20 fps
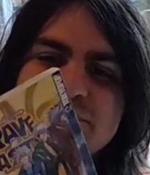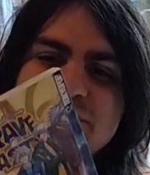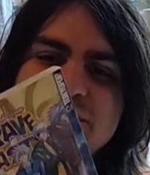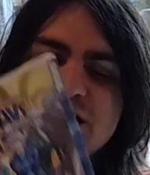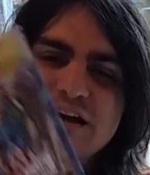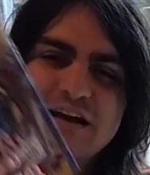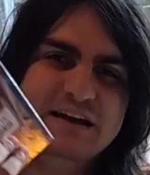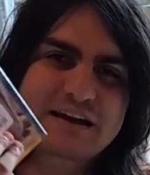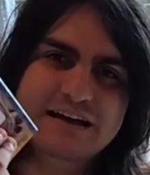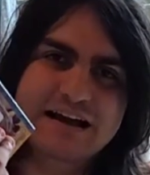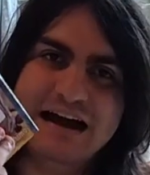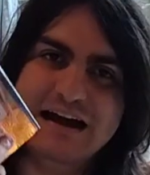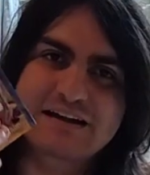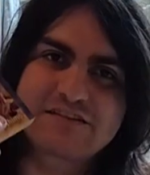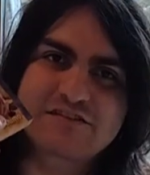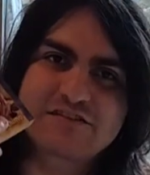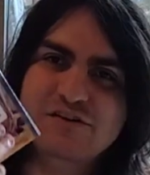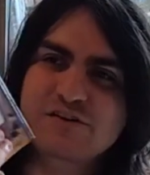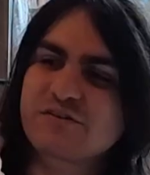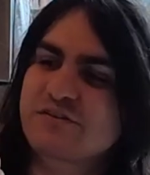But hey, I
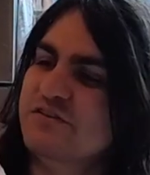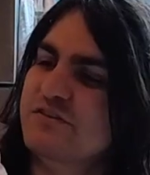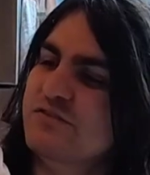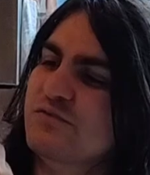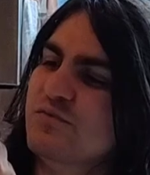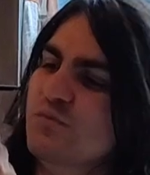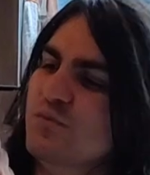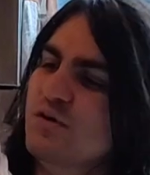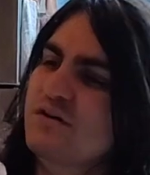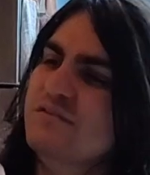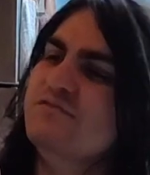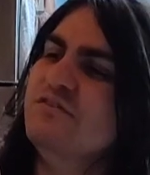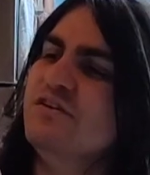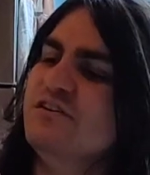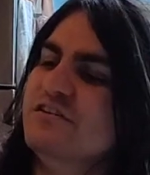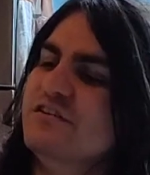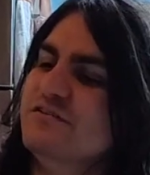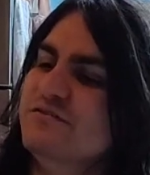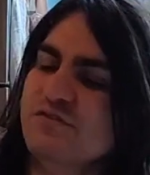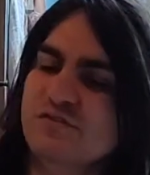saw this one
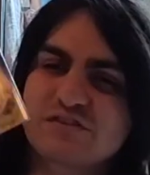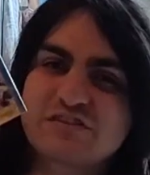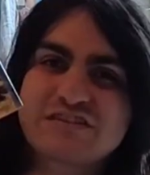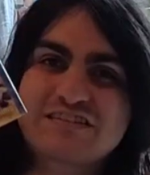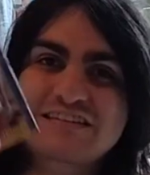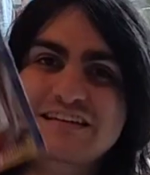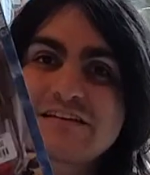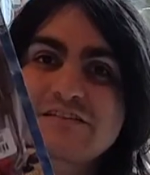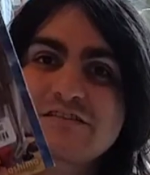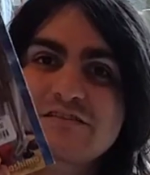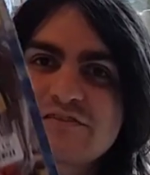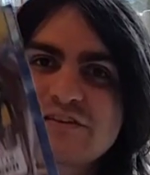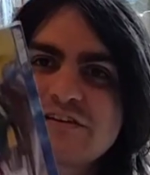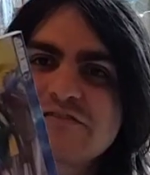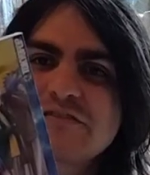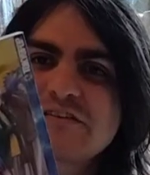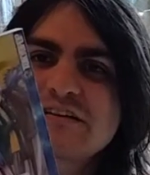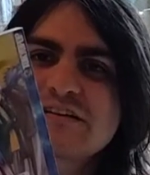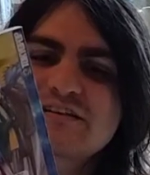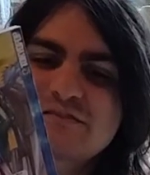volume for
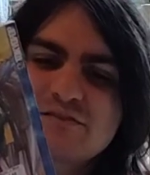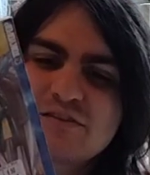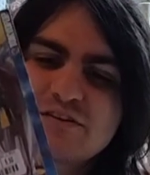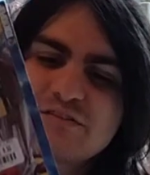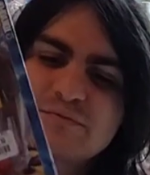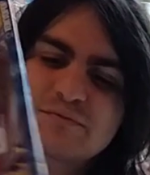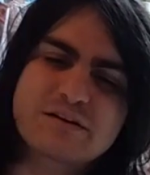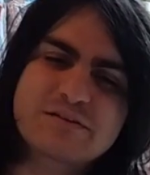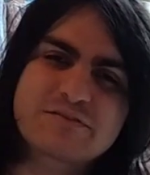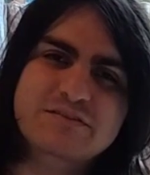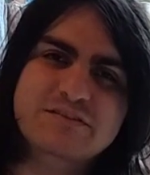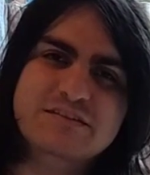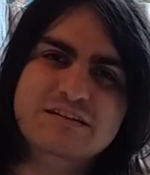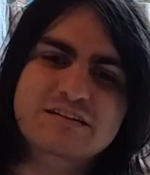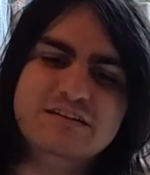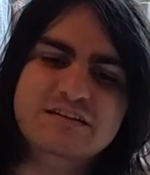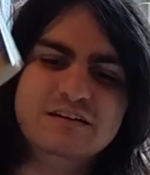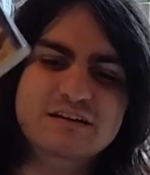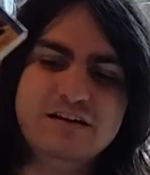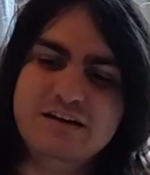$6.50, volume 17.